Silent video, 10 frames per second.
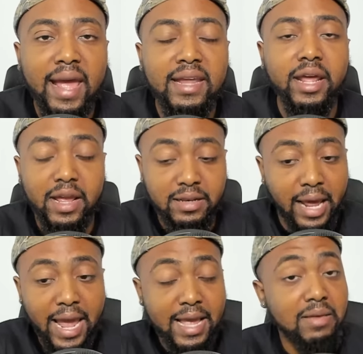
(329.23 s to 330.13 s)
And
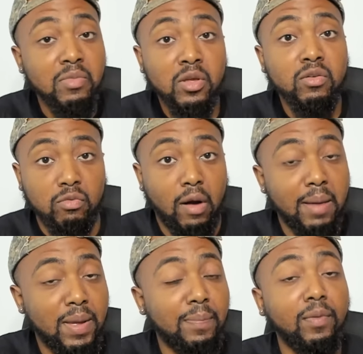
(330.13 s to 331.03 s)
they
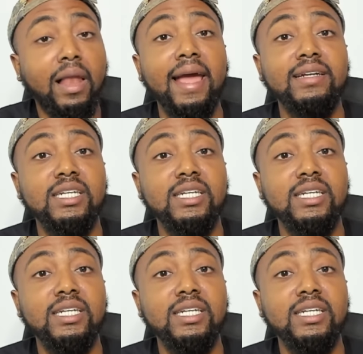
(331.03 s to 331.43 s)
right, people like